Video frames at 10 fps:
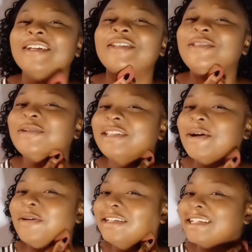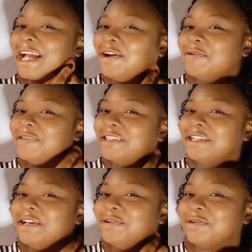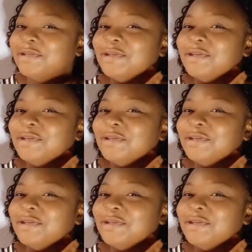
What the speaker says: So that was the kind of scenario.